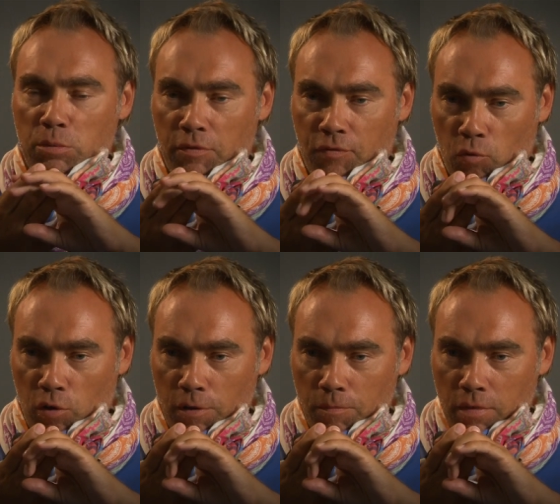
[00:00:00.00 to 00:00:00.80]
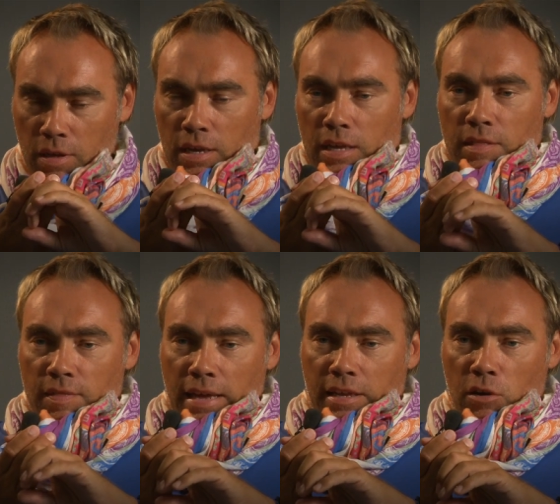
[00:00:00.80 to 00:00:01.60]
before
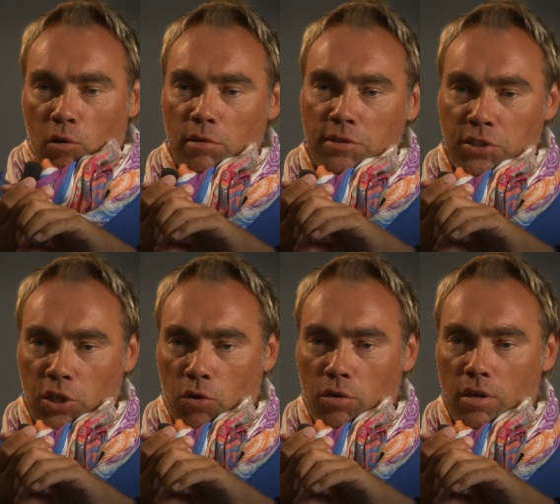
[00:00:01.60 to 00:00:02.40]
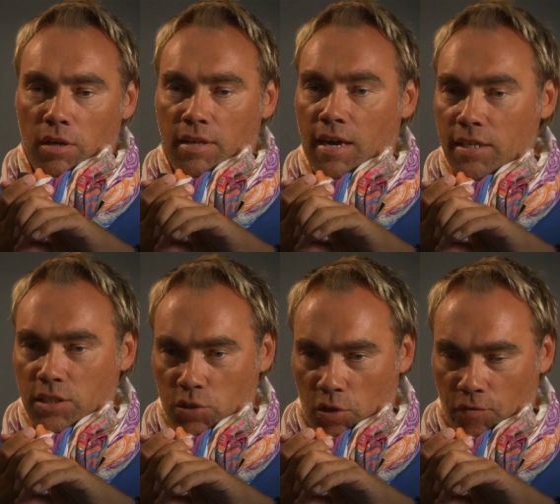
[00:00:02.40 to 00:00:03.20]
that can also kite
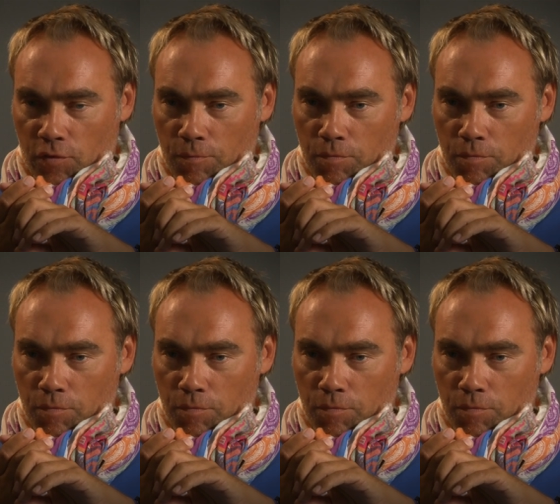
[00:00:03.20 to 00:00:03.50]
surf